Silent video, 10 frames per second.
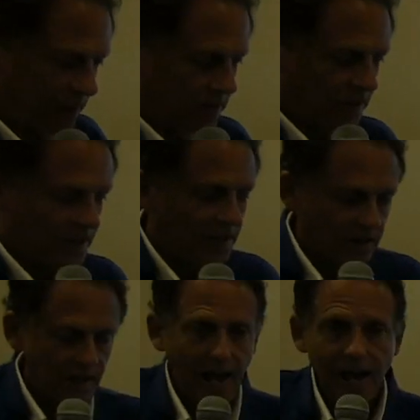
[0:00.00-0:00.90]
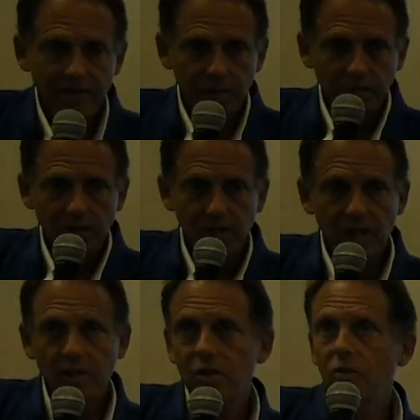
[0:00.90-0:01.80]
ways. It doesn't have to be
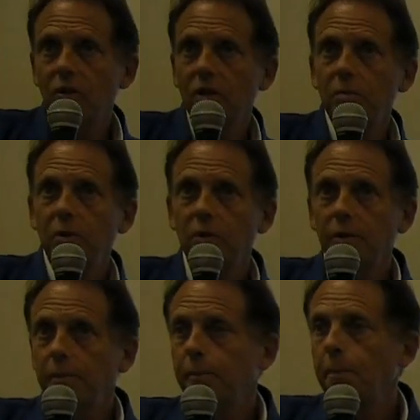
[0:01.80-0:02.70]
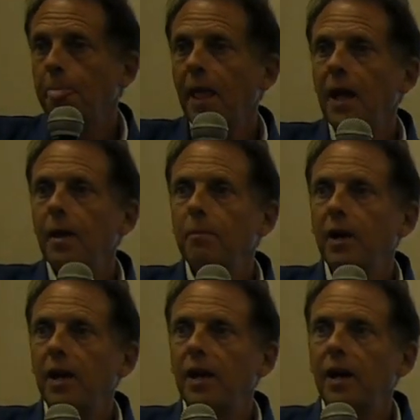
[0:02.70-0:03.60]
connected to the computer,
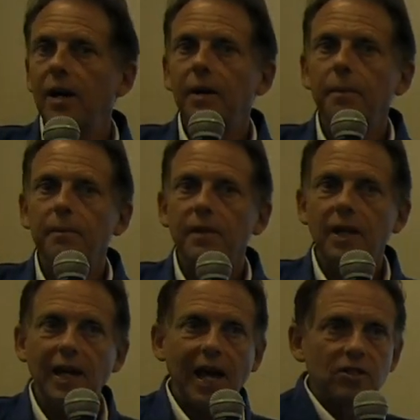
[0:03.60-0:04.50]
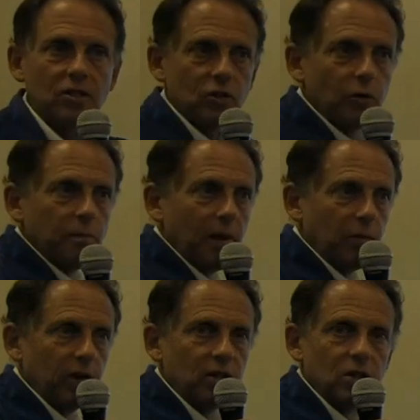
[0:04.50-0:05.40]
but it has its own
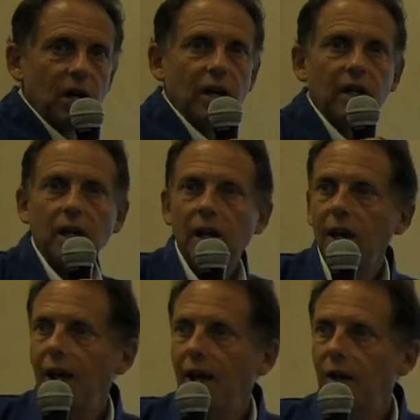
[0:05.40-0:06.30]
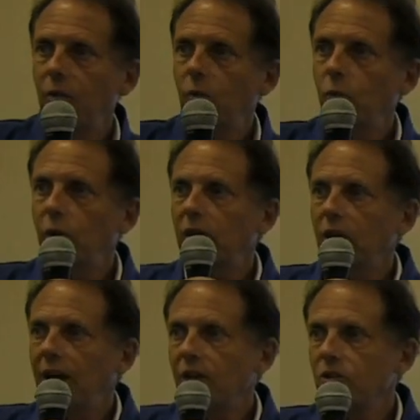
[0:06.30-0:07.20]
memory inside, and we
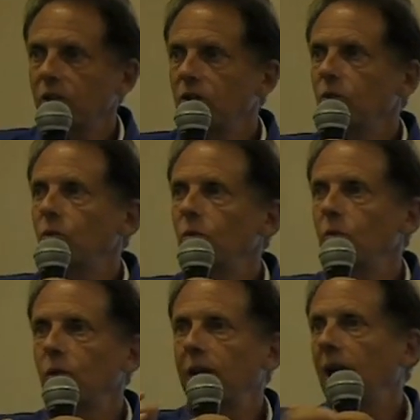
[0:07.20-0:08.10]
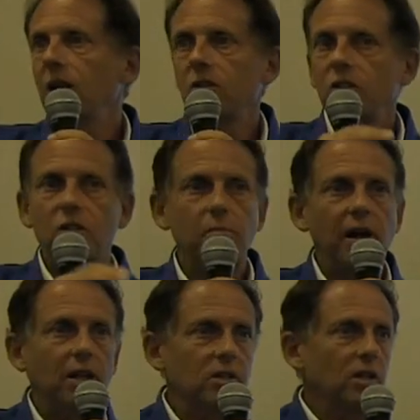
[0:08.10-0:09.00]
can actually do analysis and
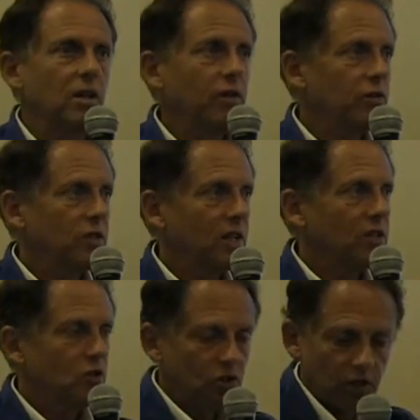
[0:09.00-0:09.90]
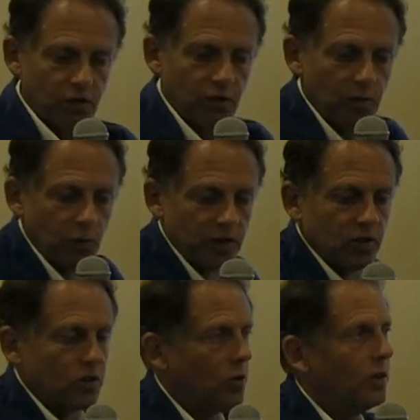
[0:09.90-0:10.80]
balancing and all those things just from
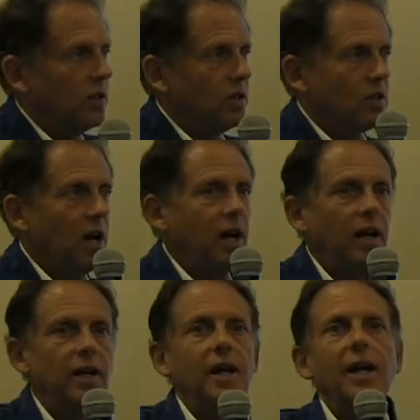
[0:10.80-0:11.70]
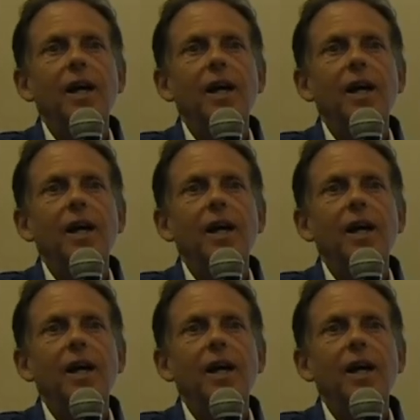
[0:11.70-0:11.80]
what's stored inside.